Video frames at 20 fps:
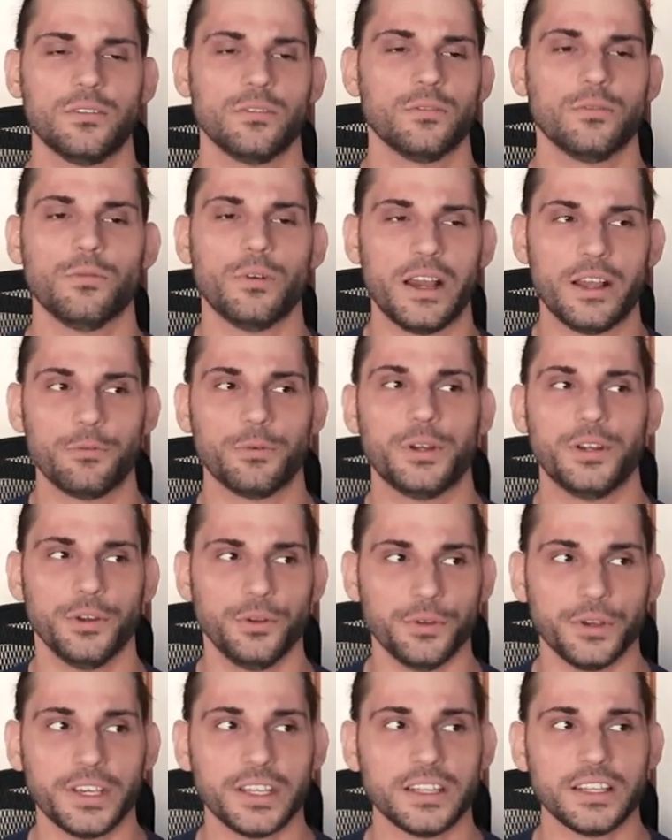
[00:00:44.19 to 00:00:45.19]
Why we're
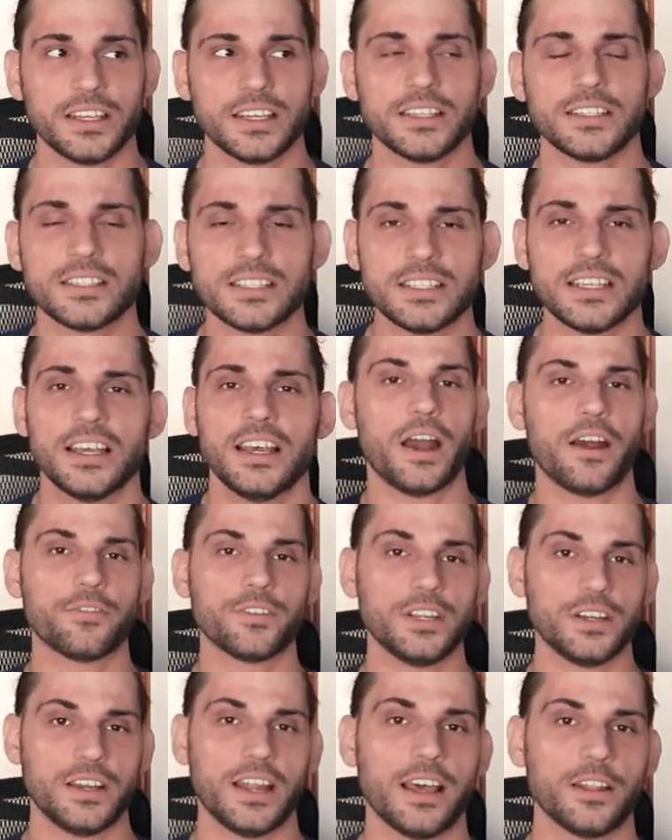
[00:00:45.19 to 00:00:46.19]
doing this?
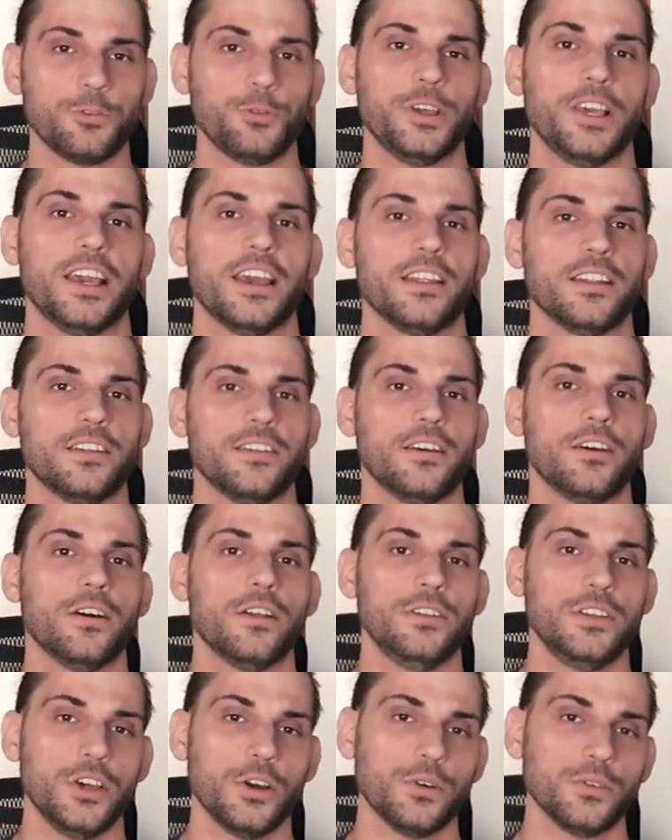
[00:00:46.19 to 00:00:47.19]
After that we had
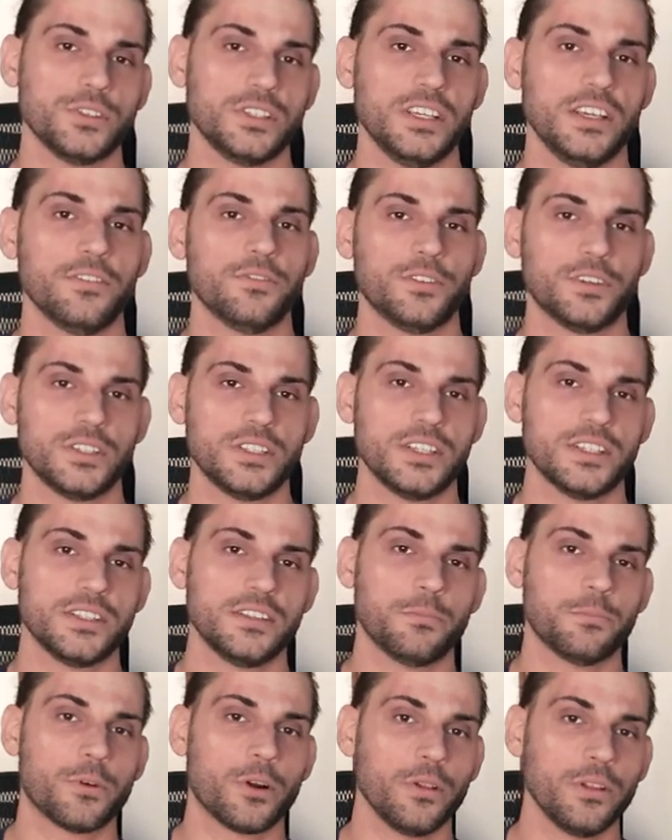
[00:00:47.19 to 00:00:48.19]
the OC versus
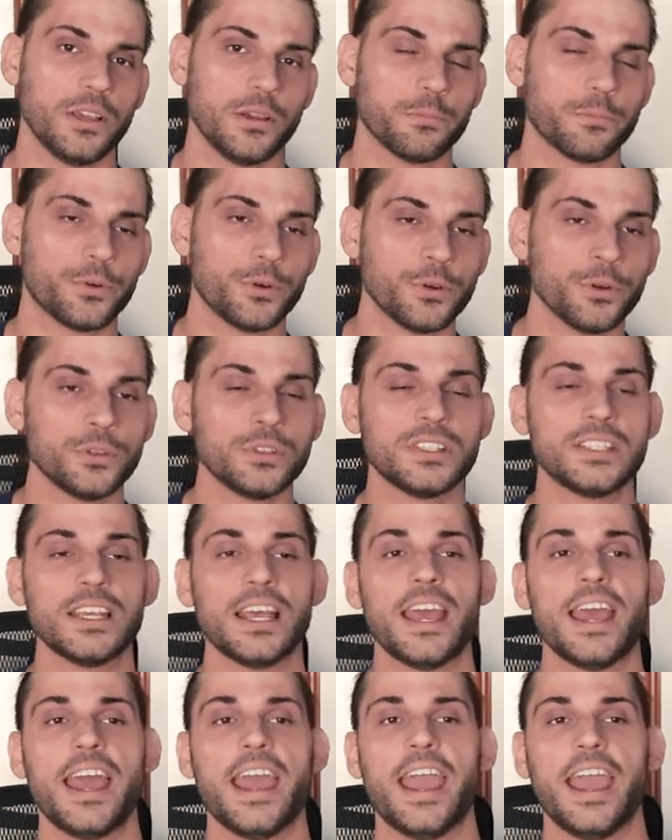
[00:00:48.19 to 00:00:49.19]
the Brawling Brutes.